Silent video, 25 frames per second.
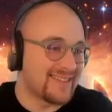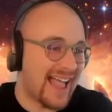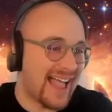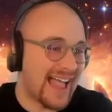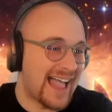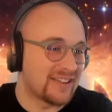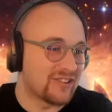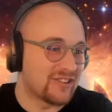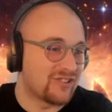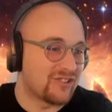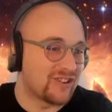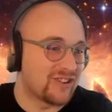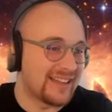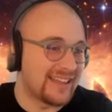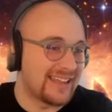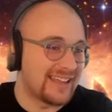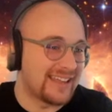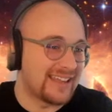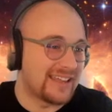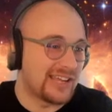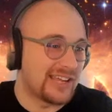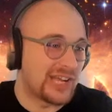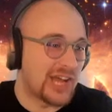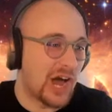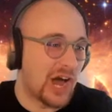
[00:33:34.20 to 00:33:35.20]

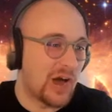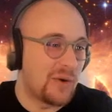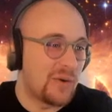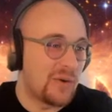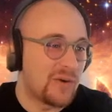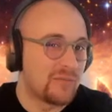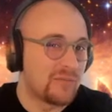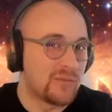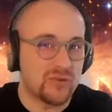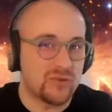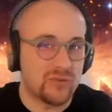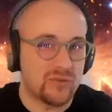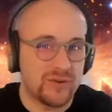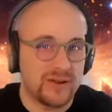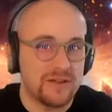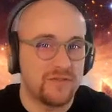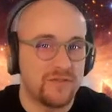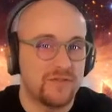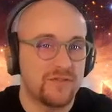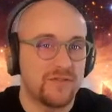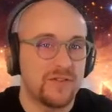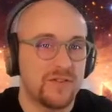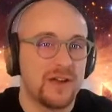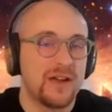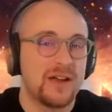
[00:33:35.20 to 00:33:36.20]
actually go and
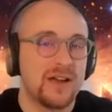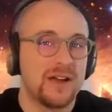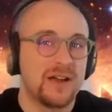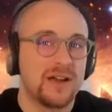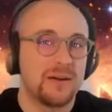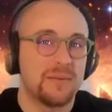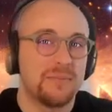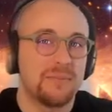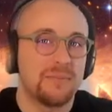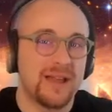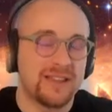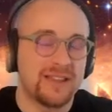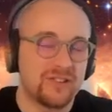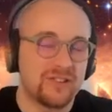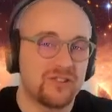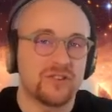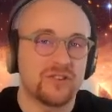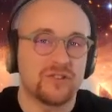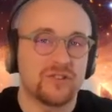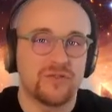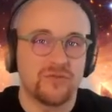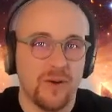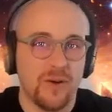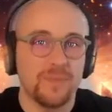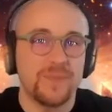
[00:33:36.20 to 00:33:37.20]
retrieve
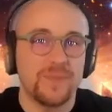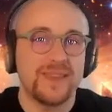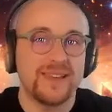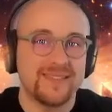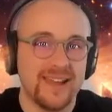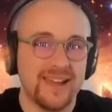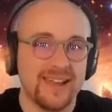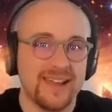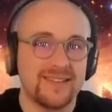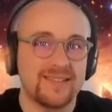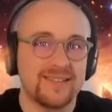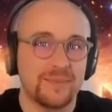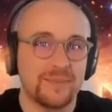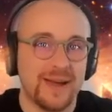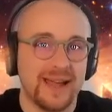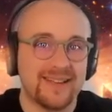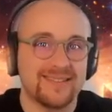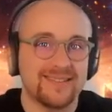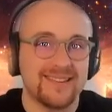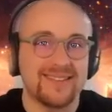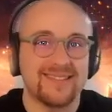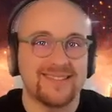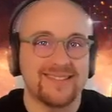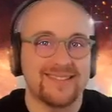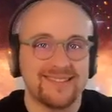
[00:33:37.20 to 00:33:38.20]
messages from the
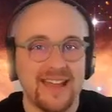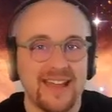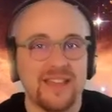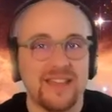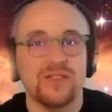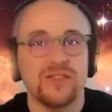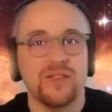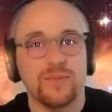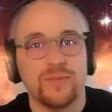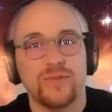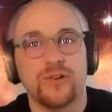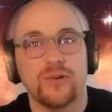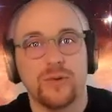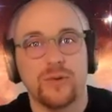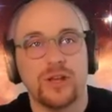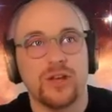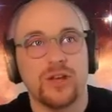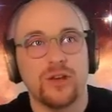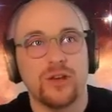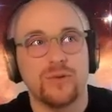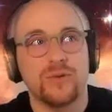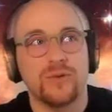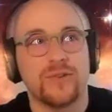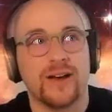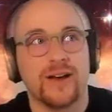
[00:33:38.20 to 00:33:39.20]
database and send them to a
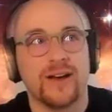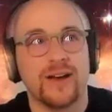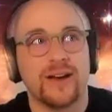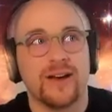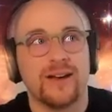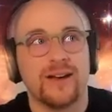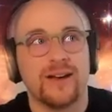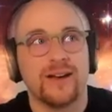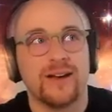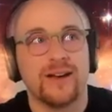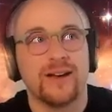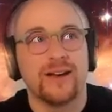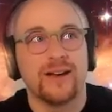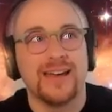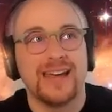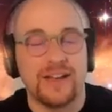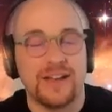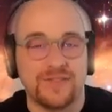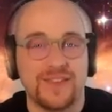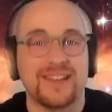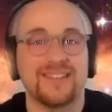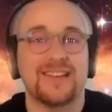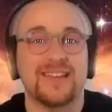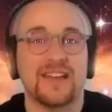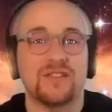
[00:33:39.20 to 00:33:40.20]
user if they
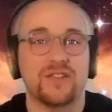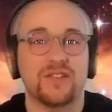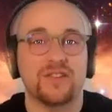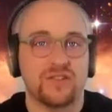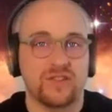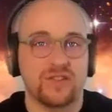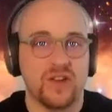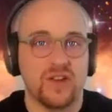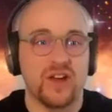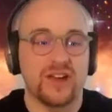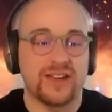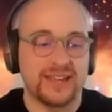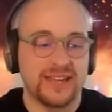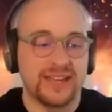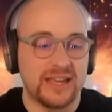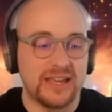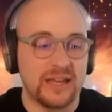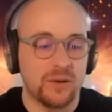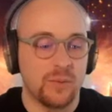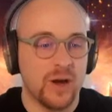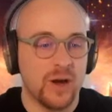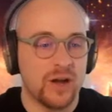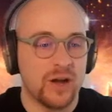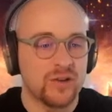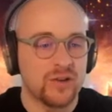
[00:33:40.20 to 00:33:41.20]
send us a certain
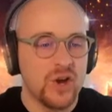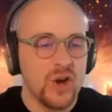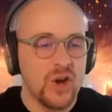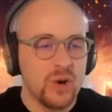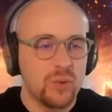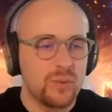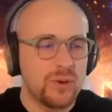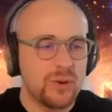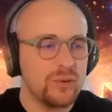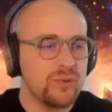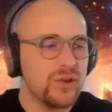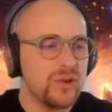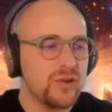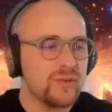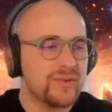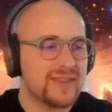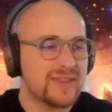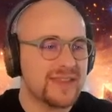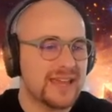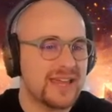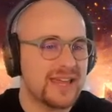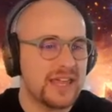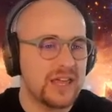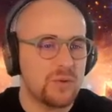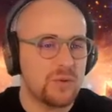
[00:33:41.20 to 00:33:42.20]
keyword. We'll use the
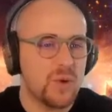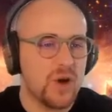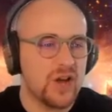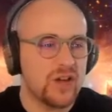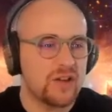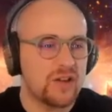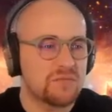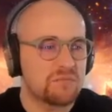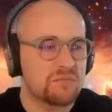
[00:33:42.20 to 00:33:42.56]
keyword